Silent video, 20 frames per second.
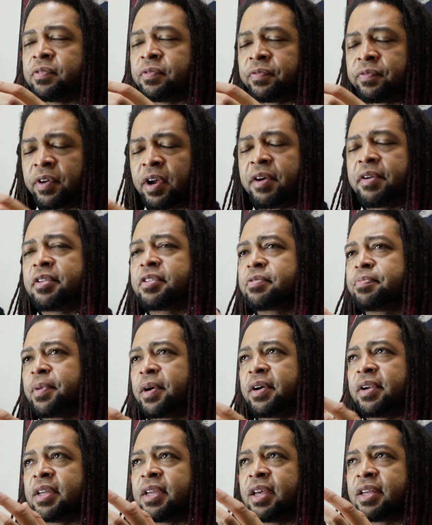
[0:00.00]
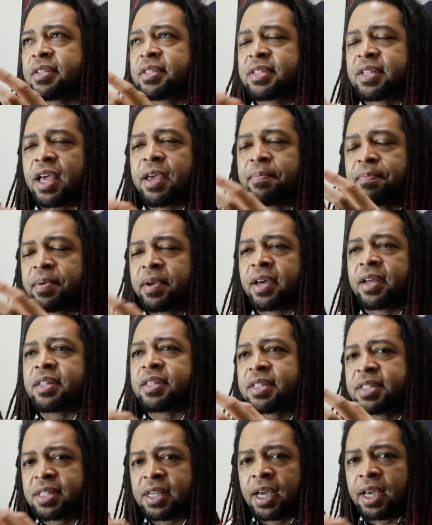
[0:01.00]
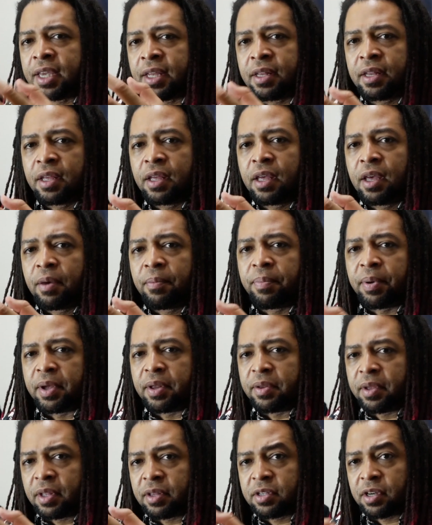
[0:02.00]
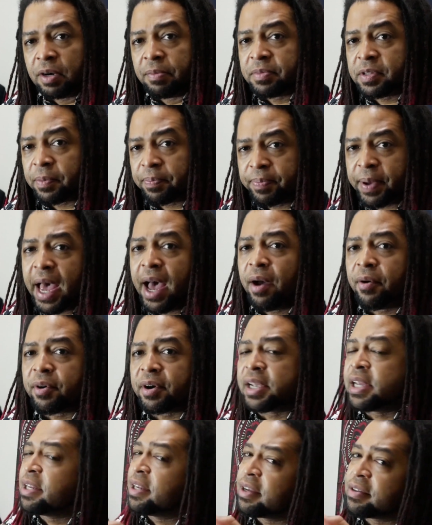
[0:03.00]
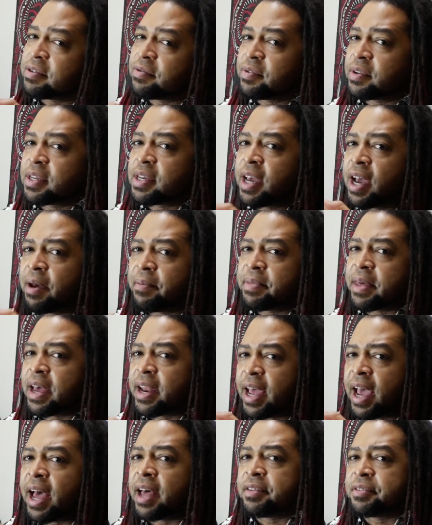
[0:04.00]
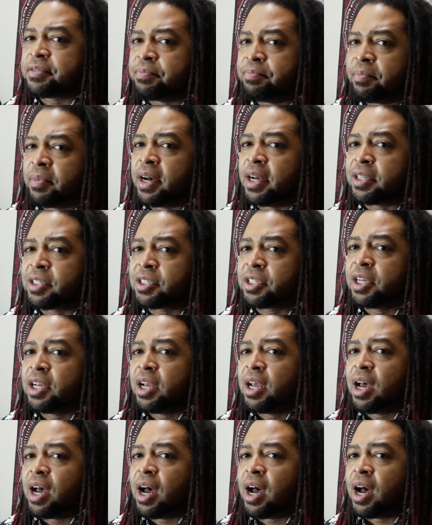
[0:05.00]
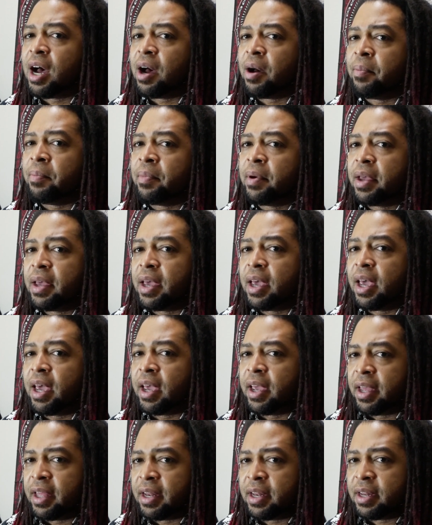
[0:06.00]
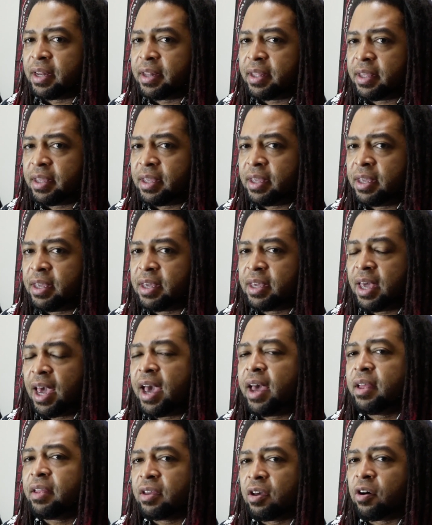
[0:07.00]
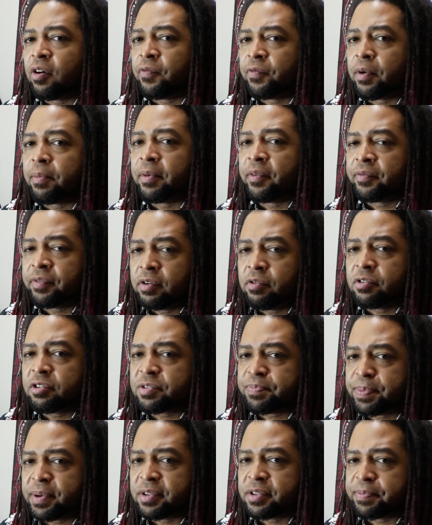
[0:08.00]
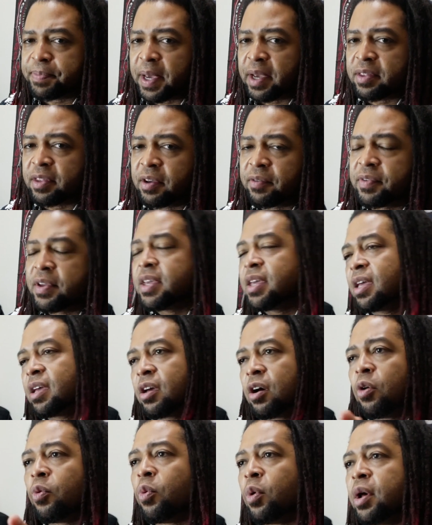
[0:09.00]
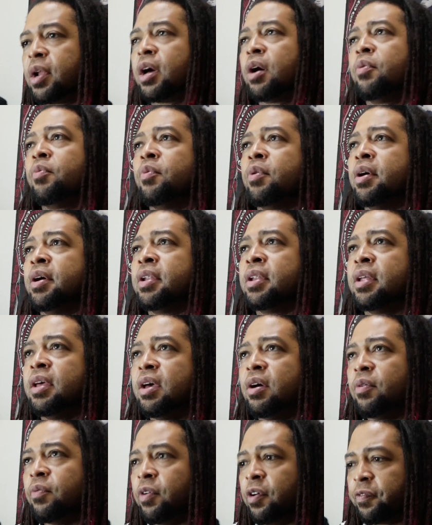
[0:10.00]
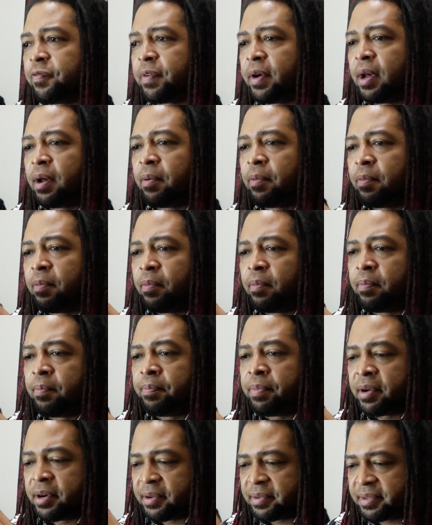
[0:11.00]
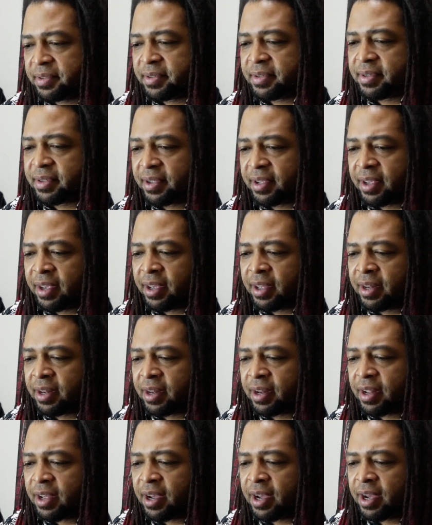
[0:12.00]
very smart. He has sight beyond sight, but in terms of power, he doesn't really have that as much. And he can go, from a viewer's perspective, he can go one-on-one with Brutz, and